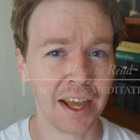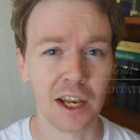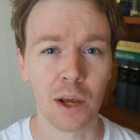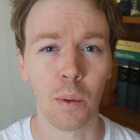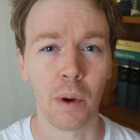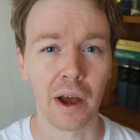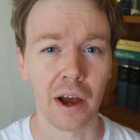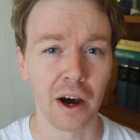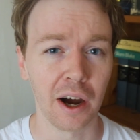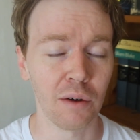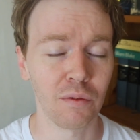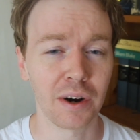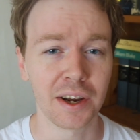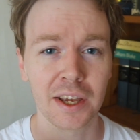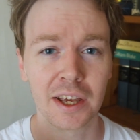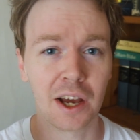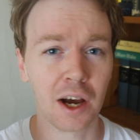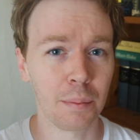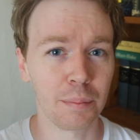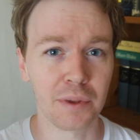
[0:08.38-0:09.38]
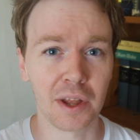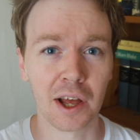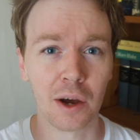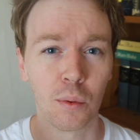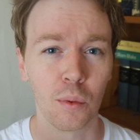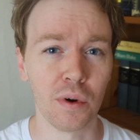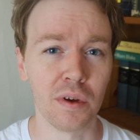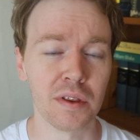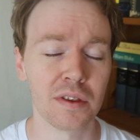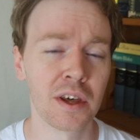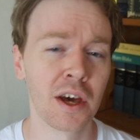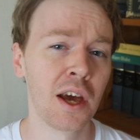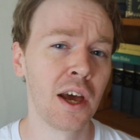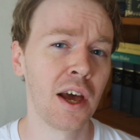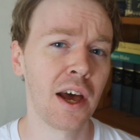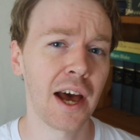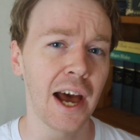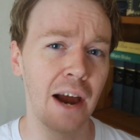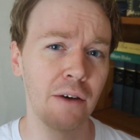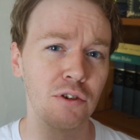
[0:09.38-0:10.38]
anywhere. I rank it up there with
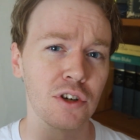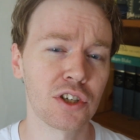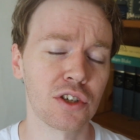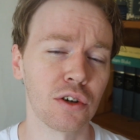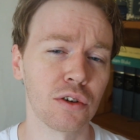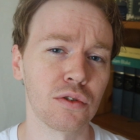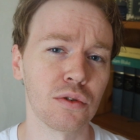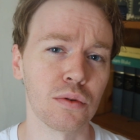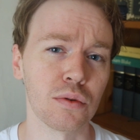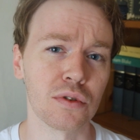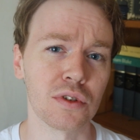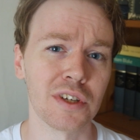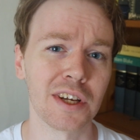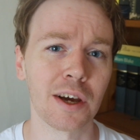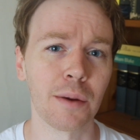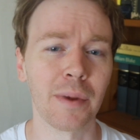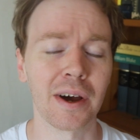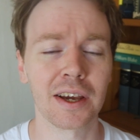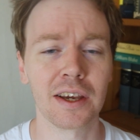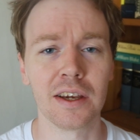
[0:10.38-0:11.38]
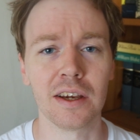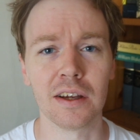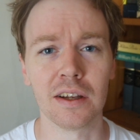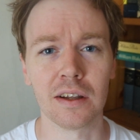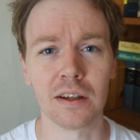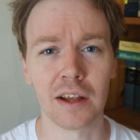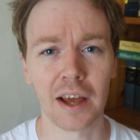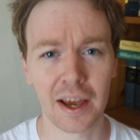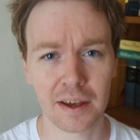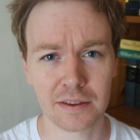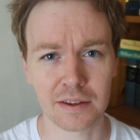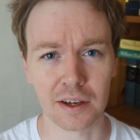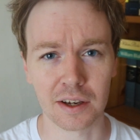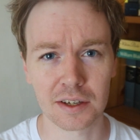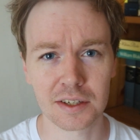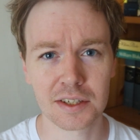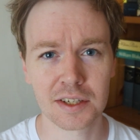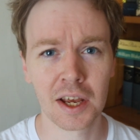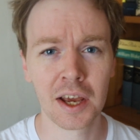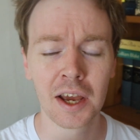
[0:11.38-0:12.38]
Aristotle's Nicomachean
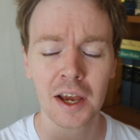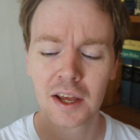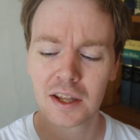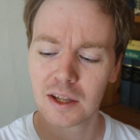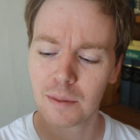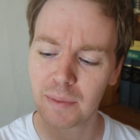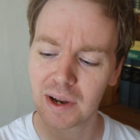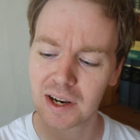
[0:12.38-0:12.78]
Ethics. The